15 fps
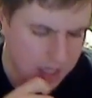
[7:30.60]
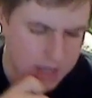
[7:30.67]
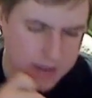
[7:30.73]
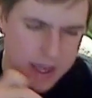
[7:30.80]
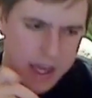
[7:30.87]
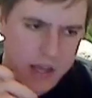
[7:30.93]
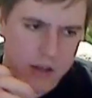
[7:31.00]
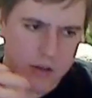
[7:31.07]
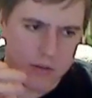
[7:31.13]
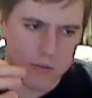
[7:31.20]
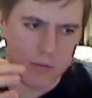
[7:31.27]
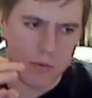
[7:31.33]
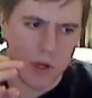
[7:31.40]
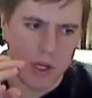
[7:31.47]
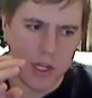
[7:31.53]
then
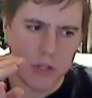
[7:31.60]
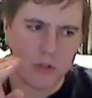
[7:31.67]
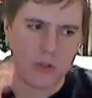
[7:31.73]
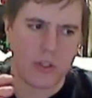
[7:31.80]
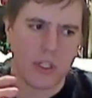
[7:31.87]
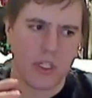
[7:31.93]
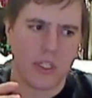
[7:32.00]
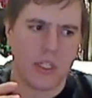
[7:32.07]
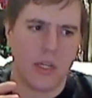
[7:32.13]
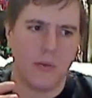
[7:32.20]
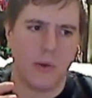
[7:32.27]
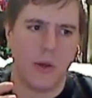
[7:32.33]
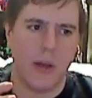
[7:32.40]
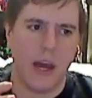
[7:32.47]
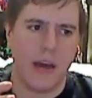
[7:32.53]
an interesting scene
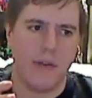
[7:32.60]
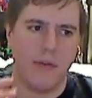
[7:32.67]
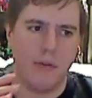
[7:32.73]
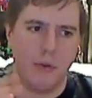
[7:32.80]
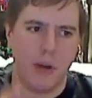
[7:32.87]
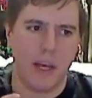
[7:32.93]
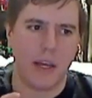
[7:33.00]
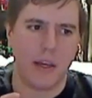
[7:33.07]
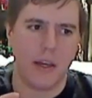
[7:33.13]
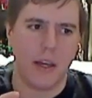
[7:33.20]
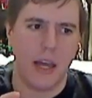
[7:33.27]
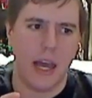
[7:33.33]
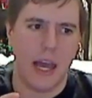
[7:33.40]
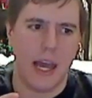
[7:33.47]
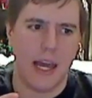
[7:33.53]
where you have Rick
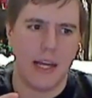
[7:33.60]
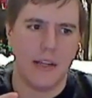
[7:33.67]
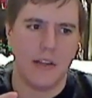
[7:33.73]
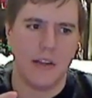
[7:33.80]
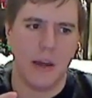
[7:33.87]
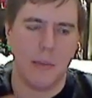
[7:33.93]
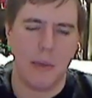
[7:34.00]
and uh,